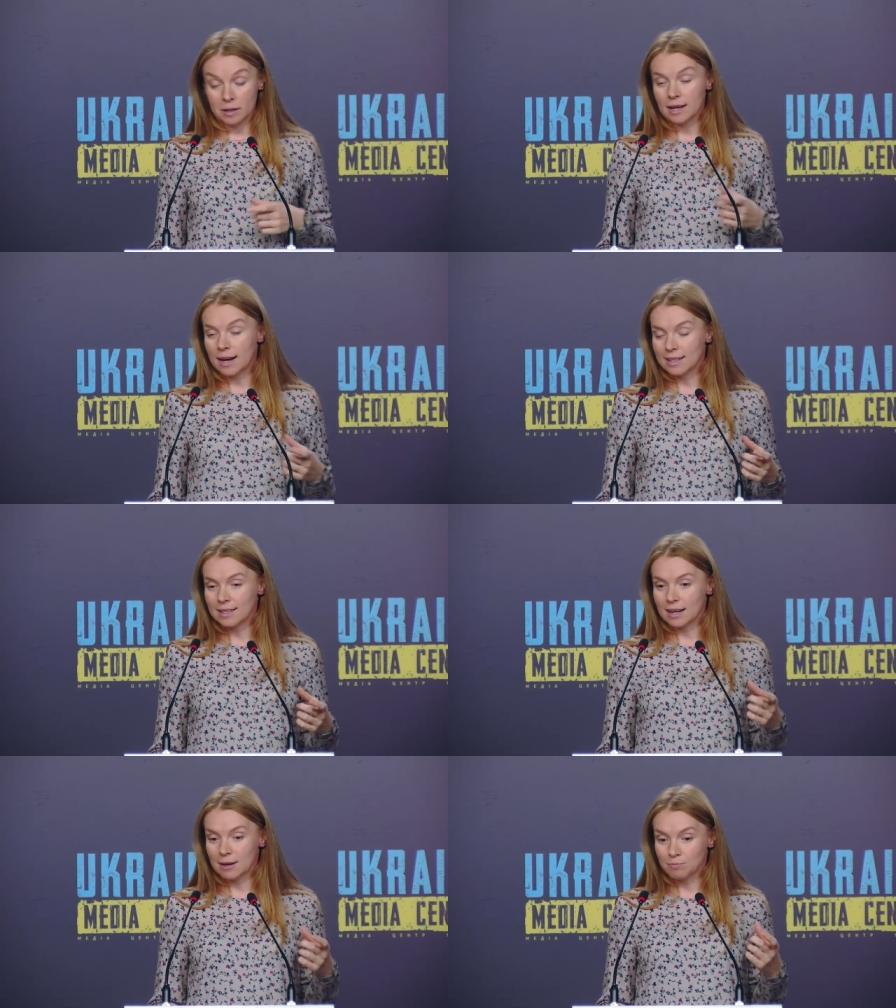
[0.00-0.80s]

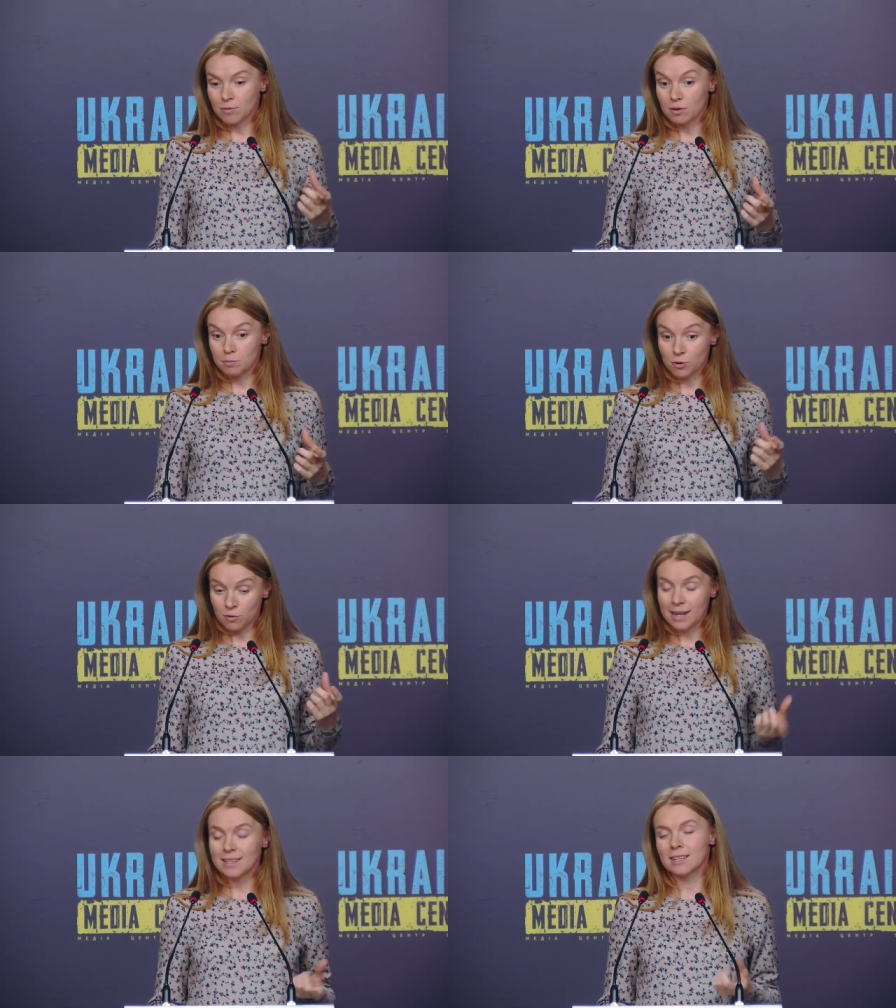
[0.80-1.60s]
overseas partners
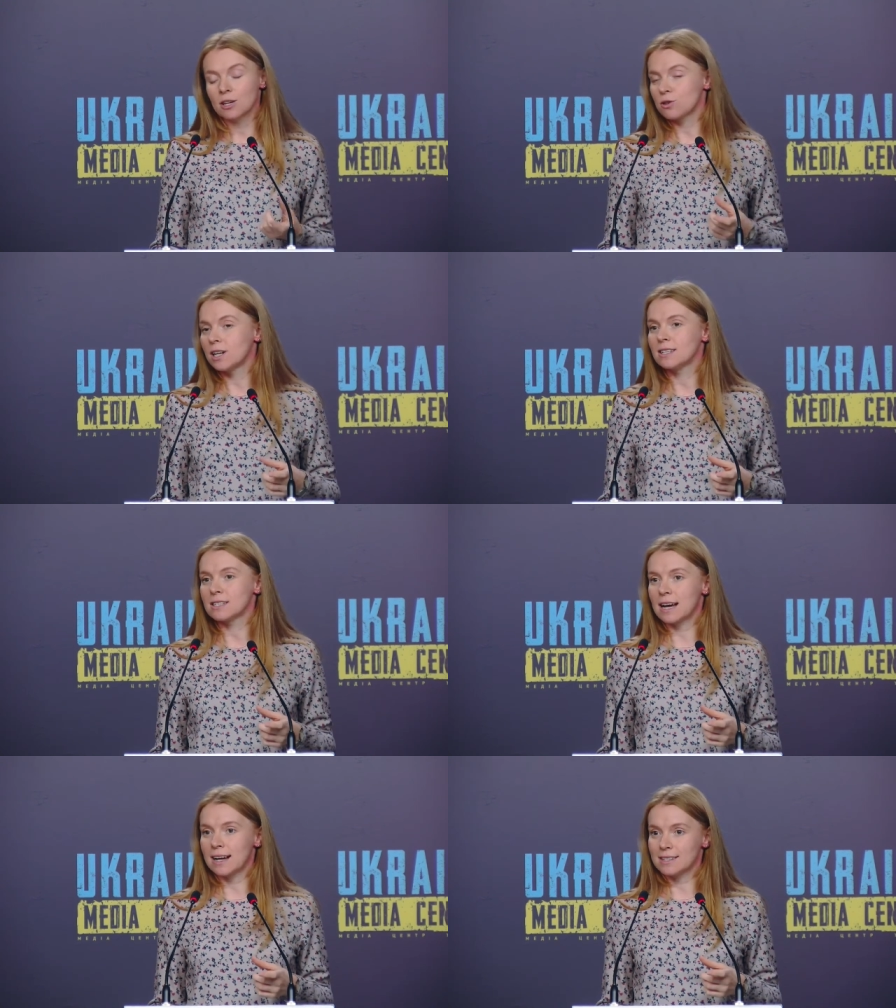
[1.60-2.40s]
who share their
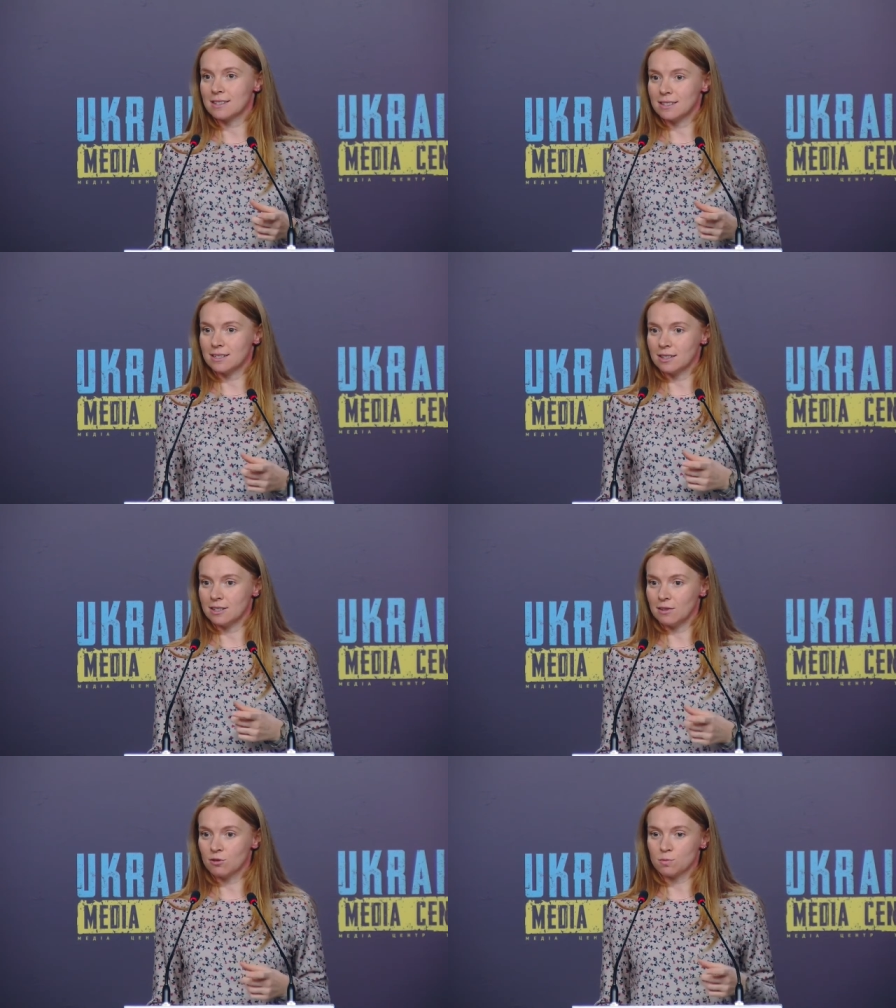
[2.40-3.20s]
experience,
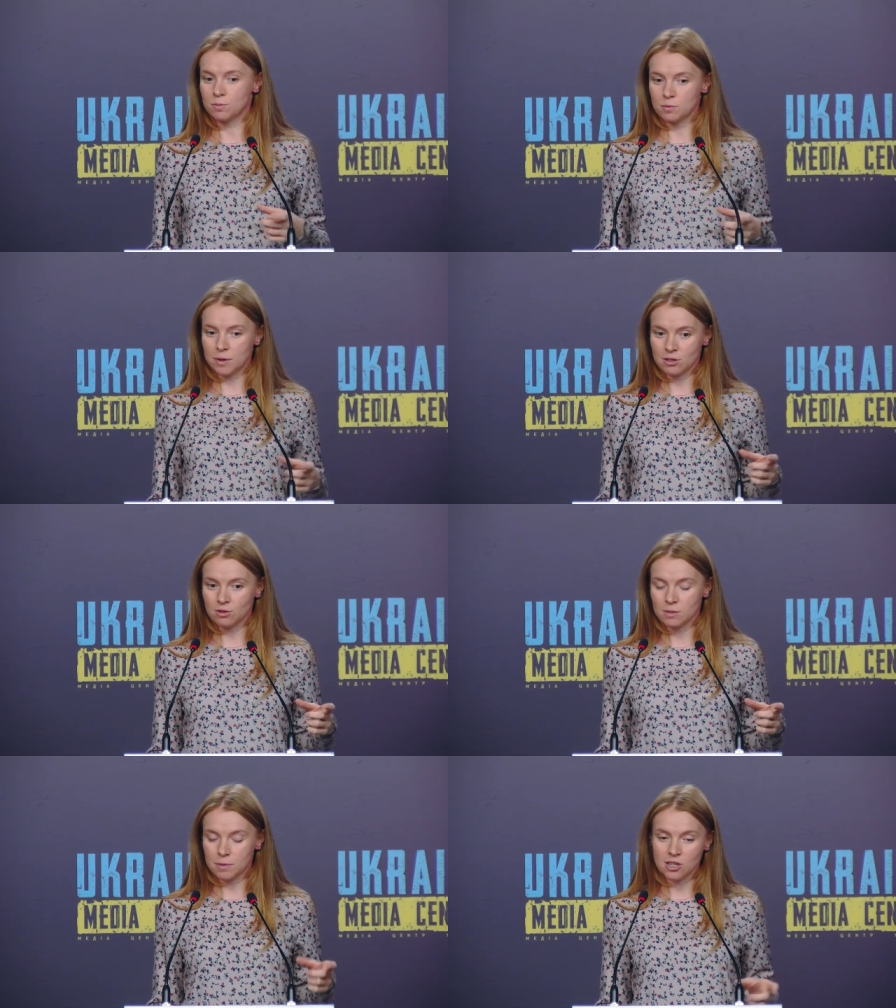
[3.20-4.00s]
who
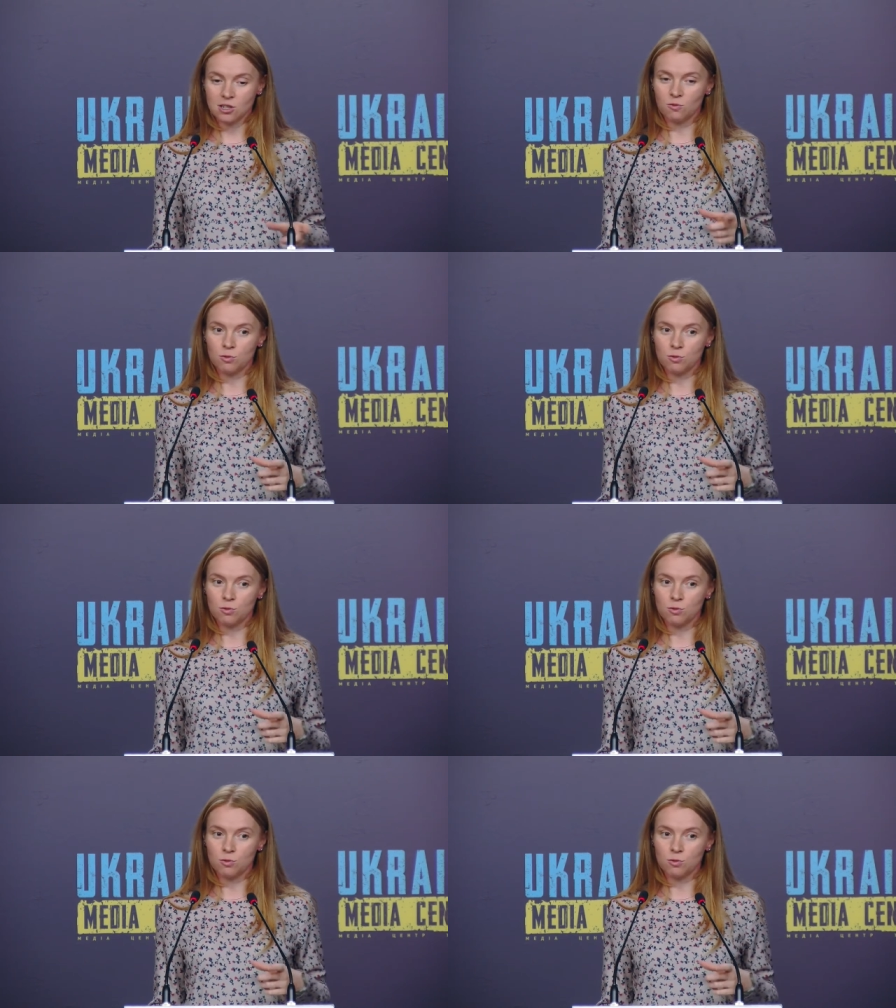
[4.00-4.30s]
support us,